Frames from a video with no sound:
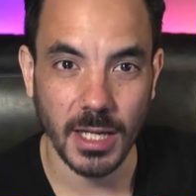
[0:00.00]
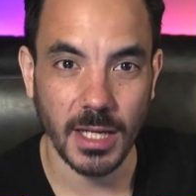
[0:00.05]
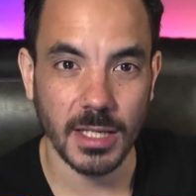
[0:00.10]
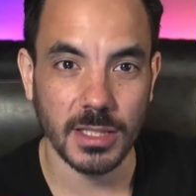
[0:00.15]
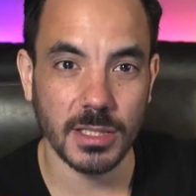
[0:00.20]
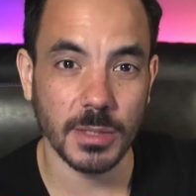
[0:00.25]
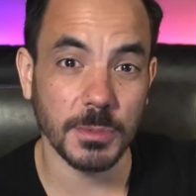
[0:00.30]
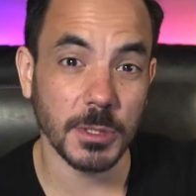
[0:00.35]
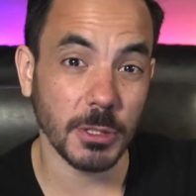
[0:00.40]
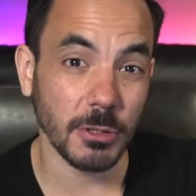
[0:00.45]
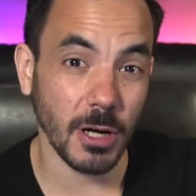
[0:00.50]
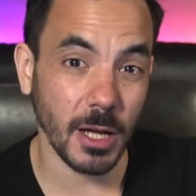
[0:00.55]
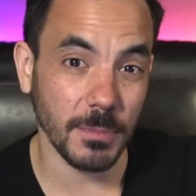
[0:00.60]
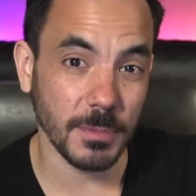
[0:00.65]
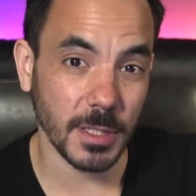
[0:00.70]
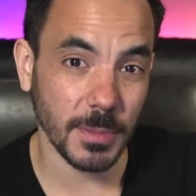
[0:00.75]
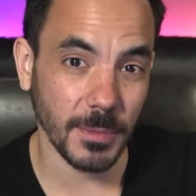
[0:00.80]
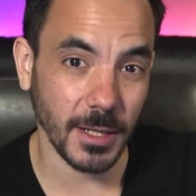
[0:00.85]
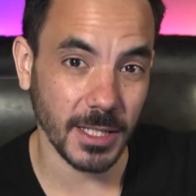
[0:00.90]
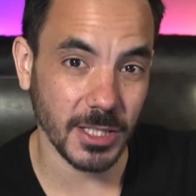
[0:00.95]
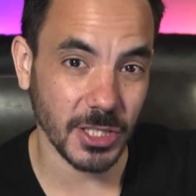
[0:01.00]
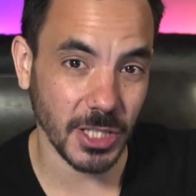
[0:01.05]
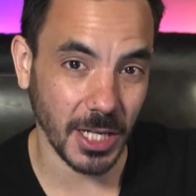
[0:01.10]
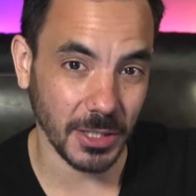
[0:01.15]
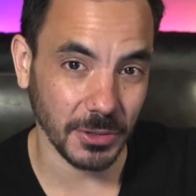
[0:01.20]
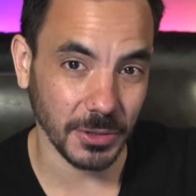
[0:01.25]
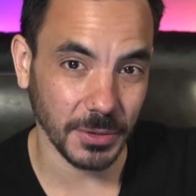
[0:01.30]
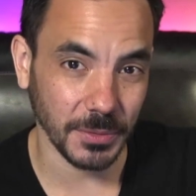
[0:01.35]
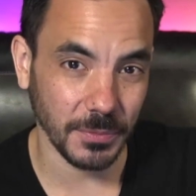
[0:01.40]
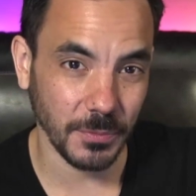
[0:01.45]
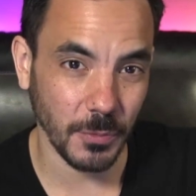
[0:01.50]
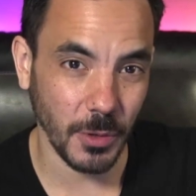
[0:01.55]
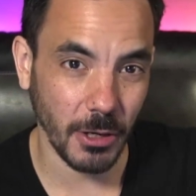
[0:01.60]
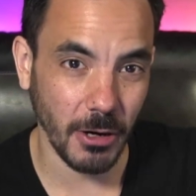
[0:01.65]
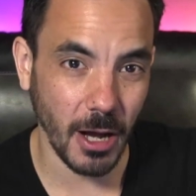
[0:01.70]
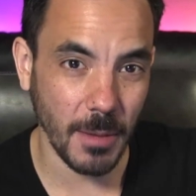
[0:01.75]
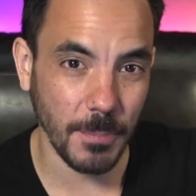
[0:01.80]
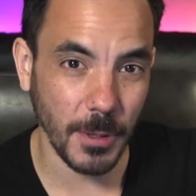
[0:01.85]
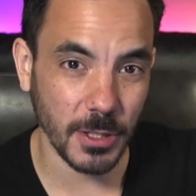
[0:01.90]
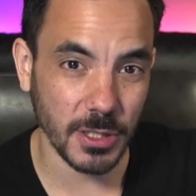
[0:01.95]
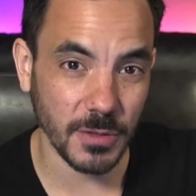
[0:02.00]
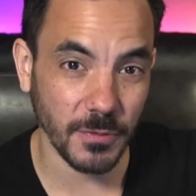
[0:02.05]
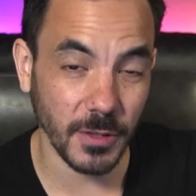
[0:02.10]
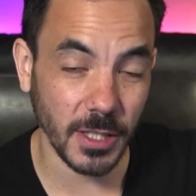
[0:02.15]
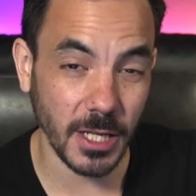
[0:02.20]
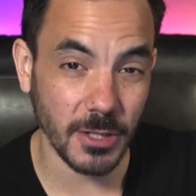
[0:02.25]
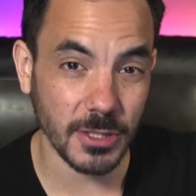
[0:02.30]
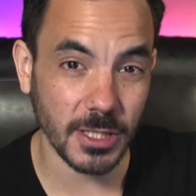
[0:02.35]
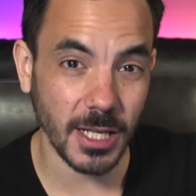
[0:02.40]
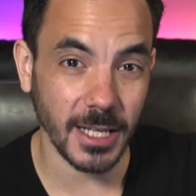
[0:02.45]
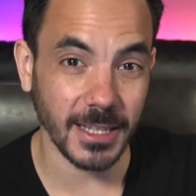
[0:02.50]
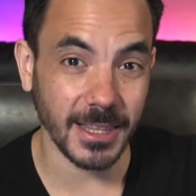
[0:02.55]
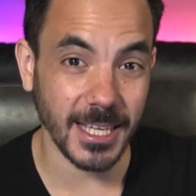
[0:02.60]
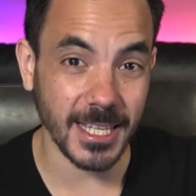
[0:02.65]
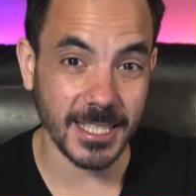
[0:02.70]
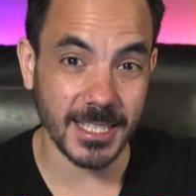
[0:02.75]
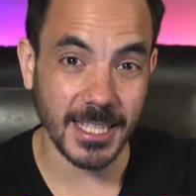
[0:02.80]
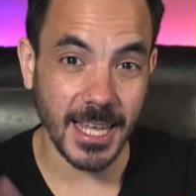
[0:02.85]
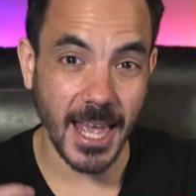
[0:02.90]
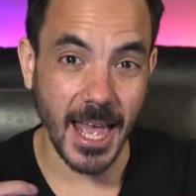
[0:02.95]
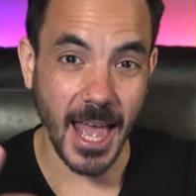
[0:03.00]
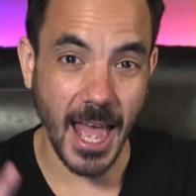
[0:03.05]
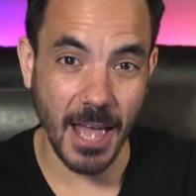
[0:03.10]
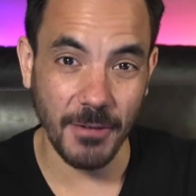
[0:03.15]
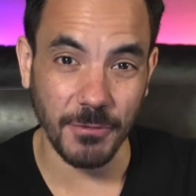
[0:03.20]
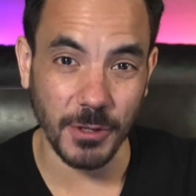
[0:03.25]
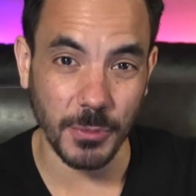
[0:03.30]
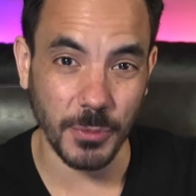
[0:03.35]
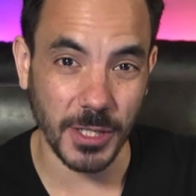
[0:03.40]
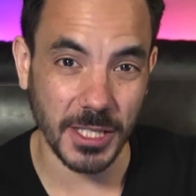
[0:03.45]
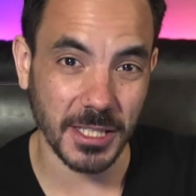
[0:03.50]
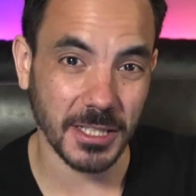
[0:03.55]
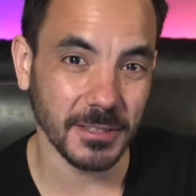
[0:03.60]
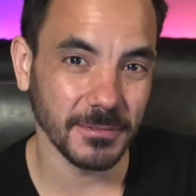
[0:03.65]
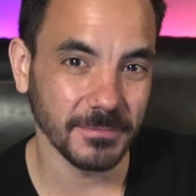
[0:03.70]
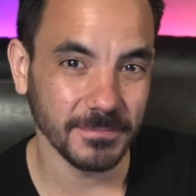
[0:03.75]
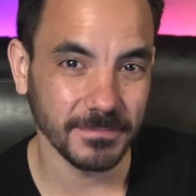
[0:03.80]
subscribe to my channel, where I post videos like this every week.